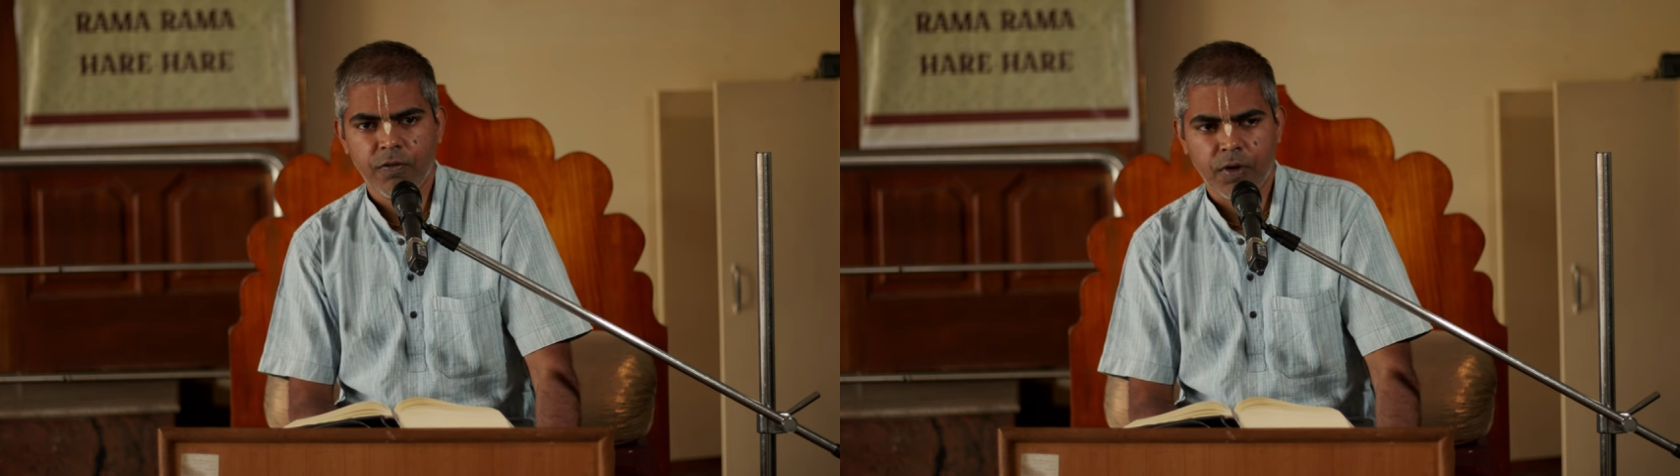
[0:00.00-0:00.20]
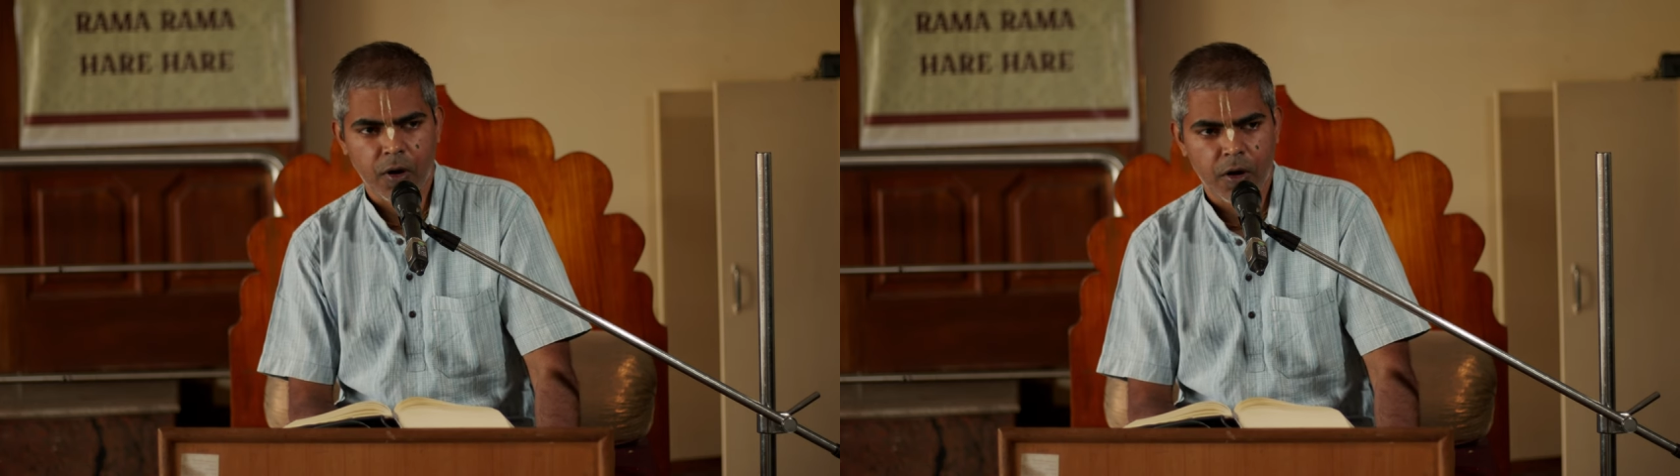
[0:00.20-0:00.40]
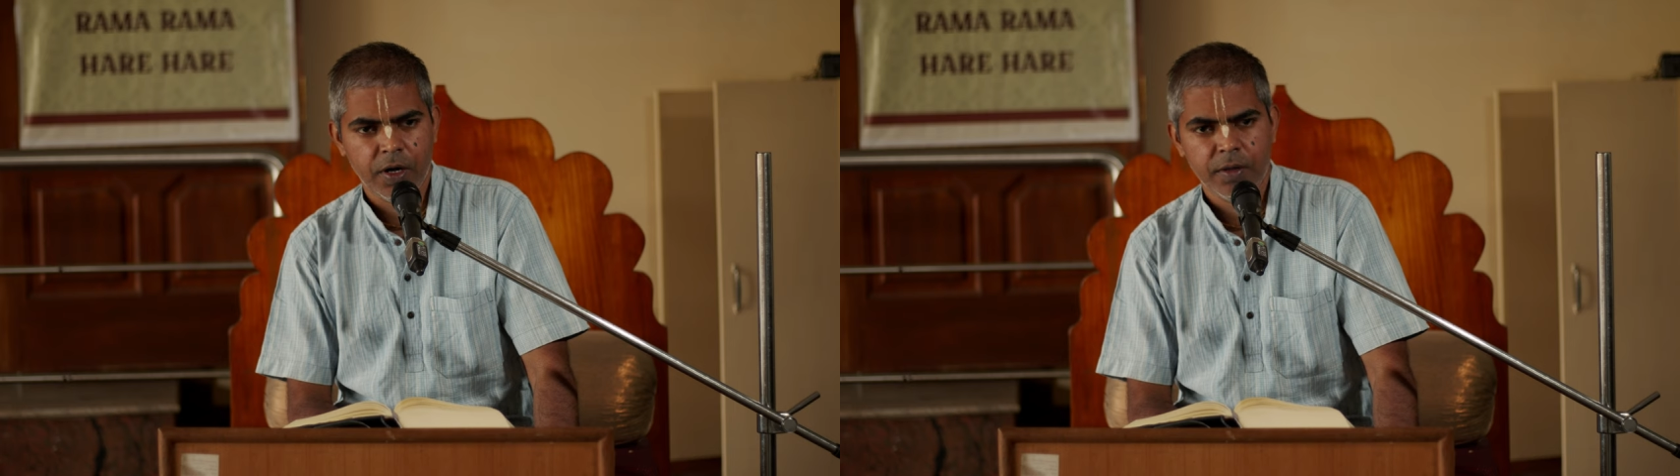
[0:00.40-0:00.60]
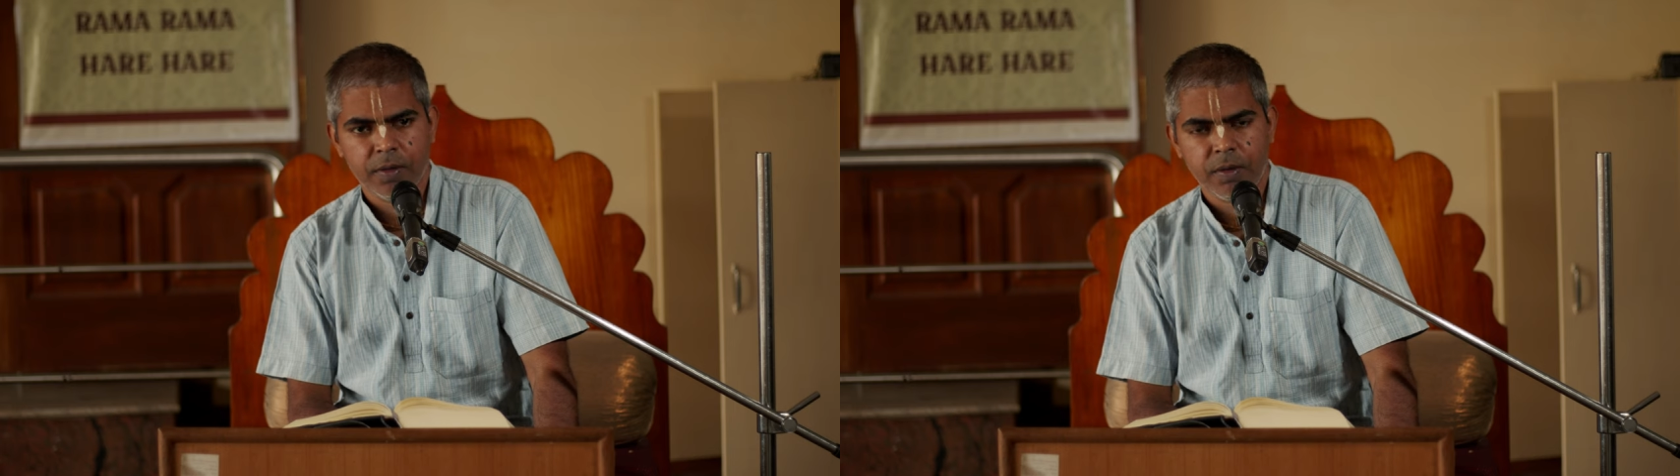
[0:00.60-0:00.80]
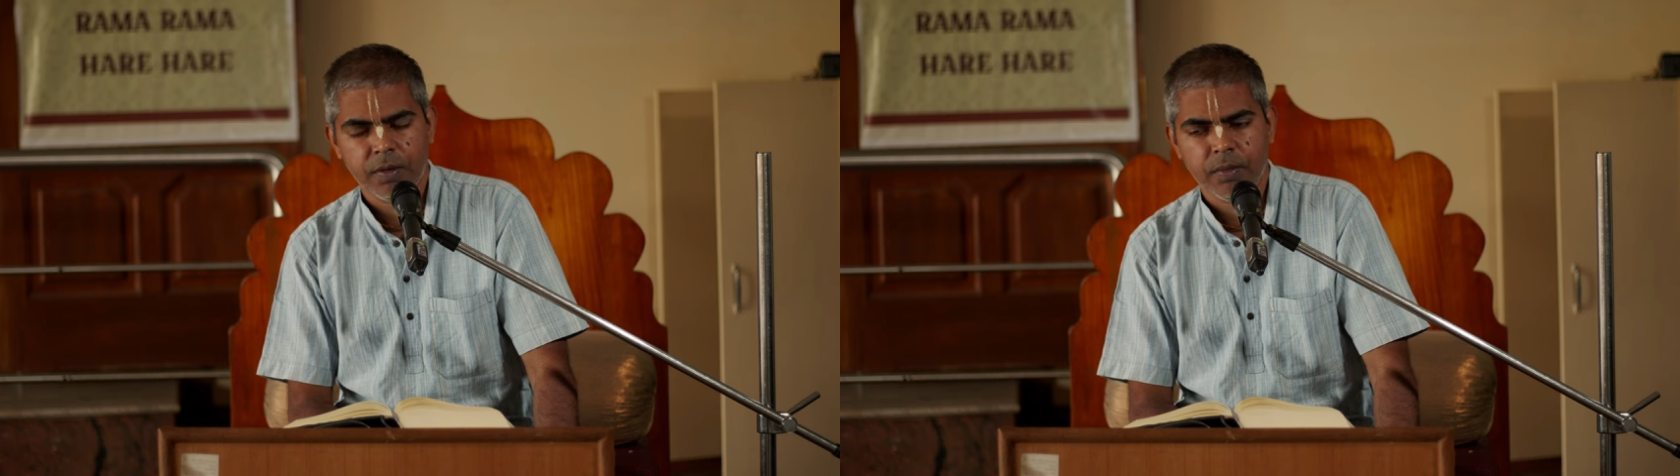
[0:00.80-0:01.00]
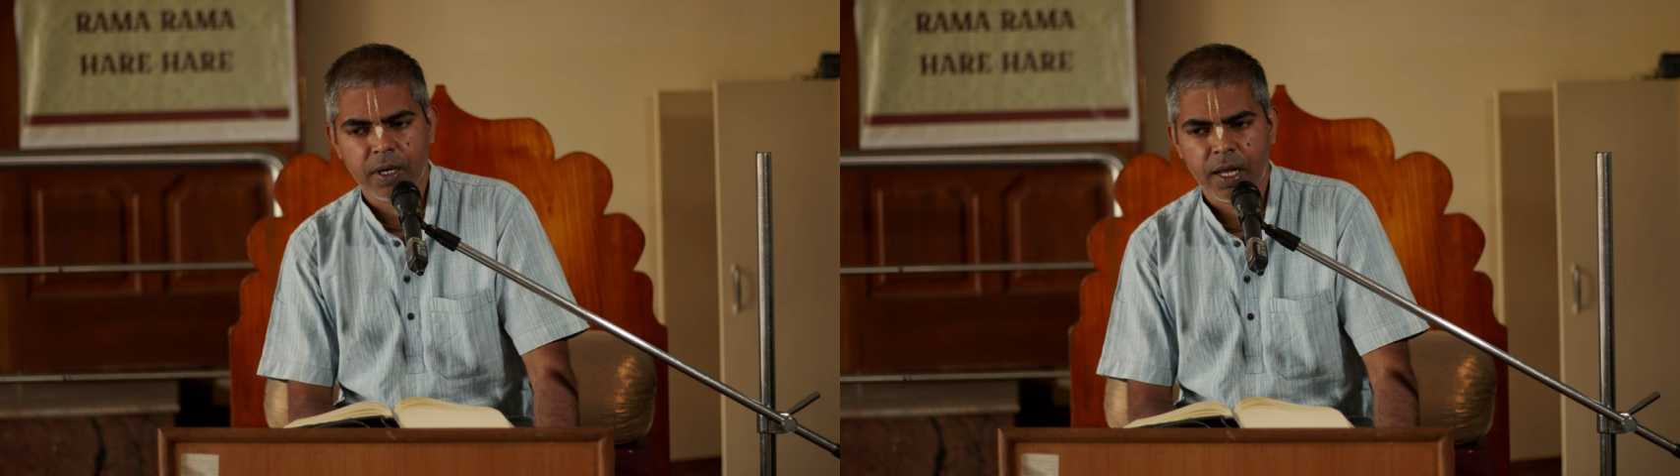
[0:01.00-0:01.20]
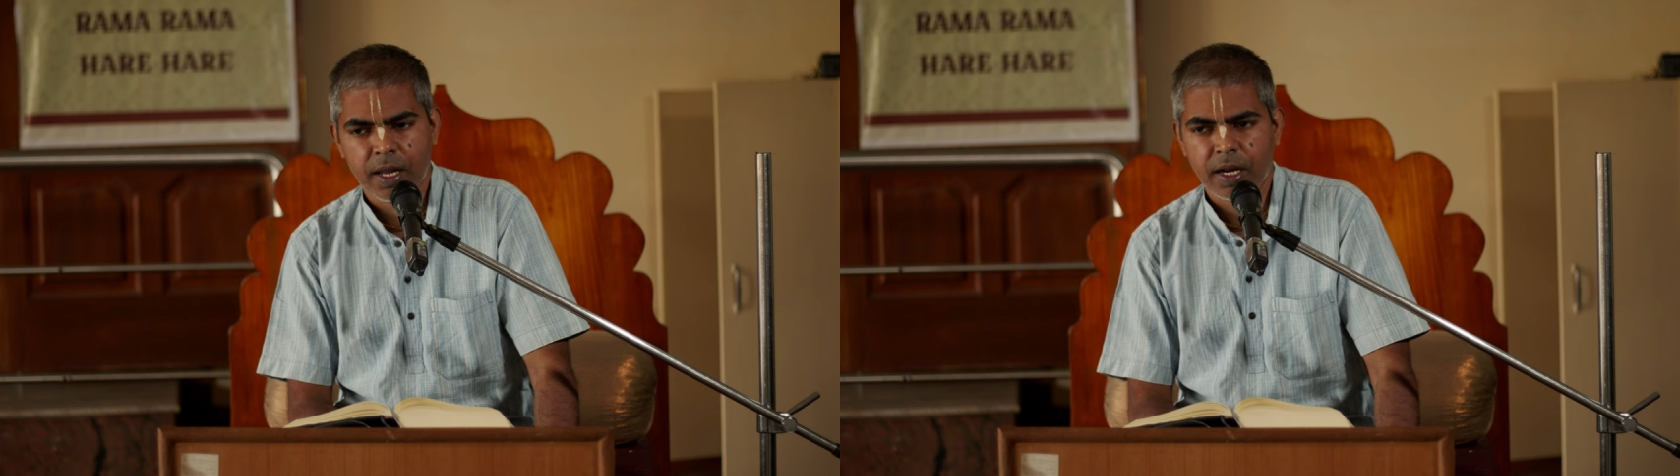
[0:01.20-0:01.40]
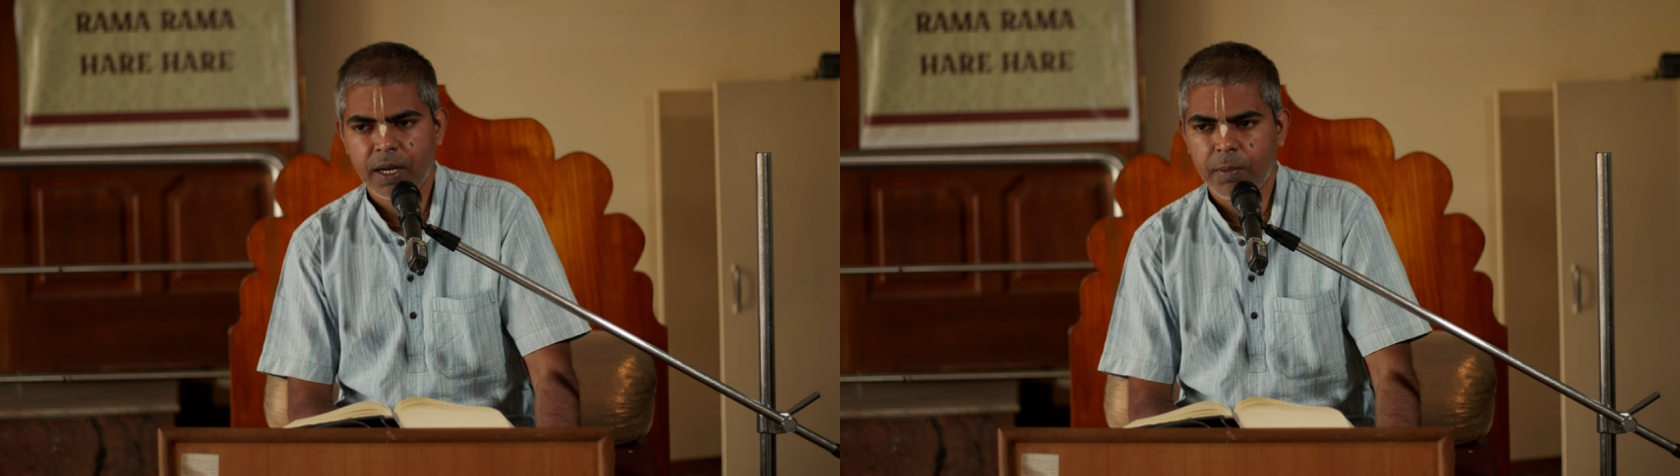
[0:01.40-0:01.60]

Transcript: Lord, by directly